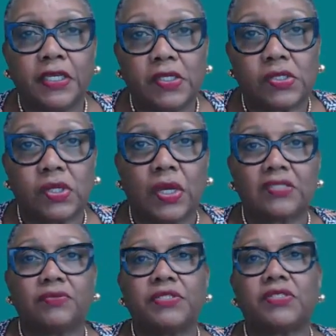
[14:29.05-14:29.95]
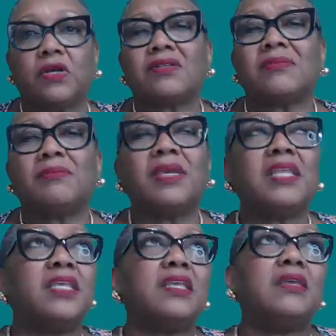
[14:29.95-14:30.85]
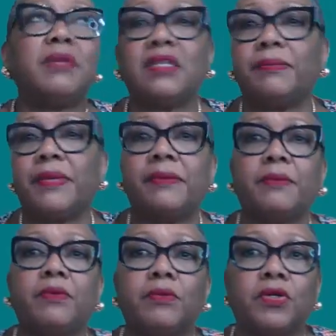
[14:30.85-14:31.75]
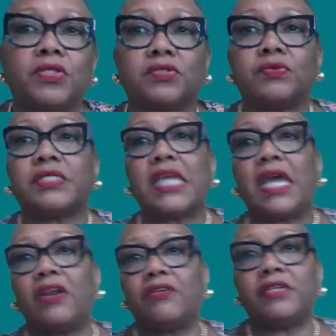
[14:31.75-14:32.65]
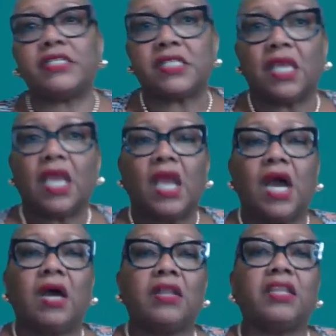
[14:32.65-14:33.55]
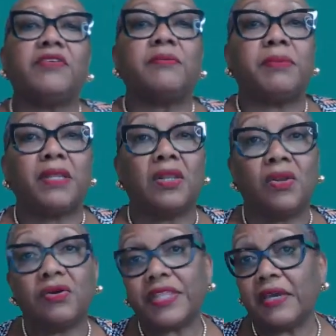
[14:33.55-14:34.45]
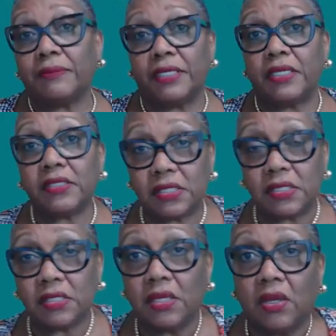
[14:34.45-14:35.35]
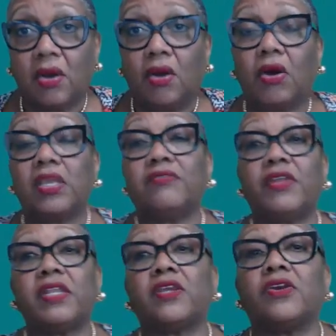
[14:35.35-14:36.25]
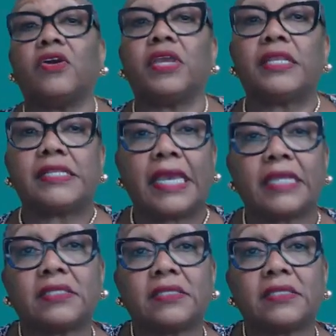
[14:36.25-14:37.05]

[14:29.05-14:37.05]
So as a result, many baby boomers, retirees, are living below their means or even incurring debt